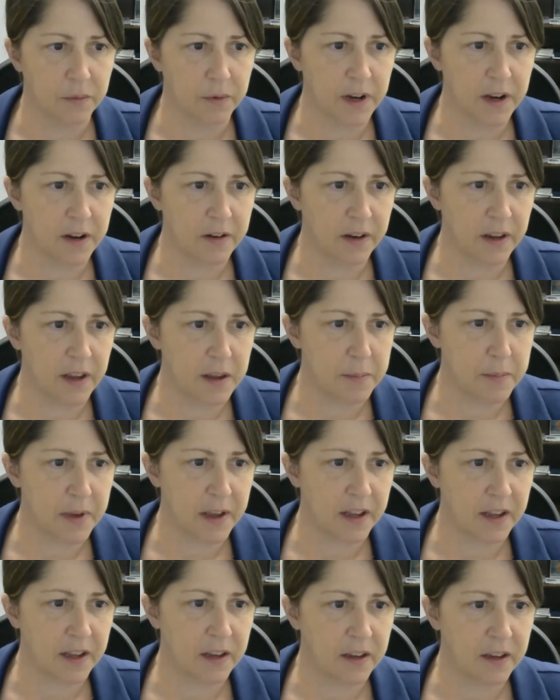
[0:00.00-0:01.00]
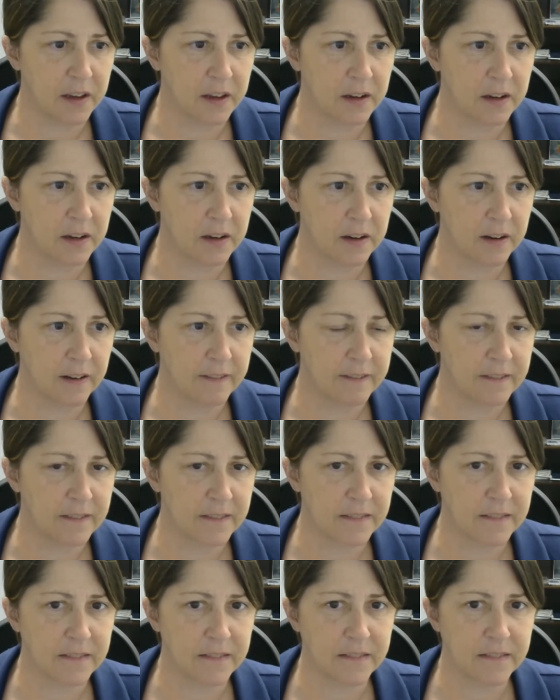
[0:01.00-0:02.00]
went out and came back in.
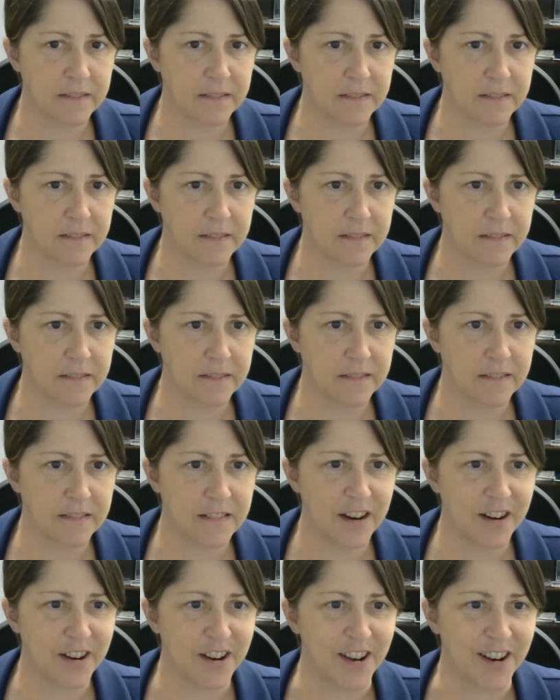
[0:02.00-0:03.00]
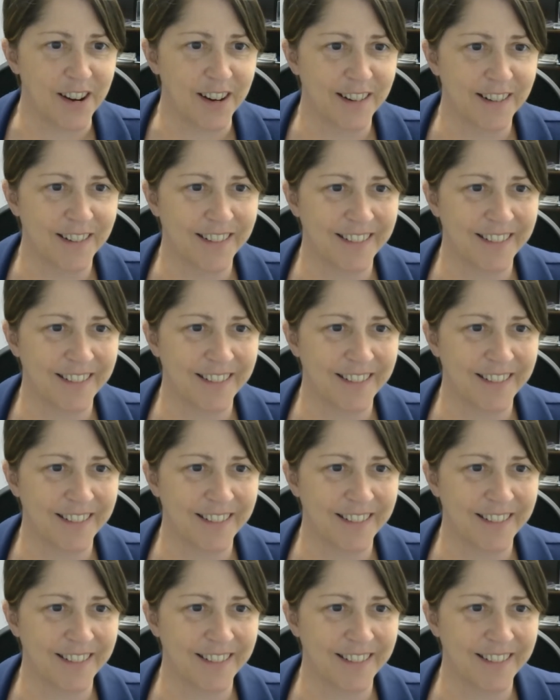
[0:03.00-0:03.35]
There you are.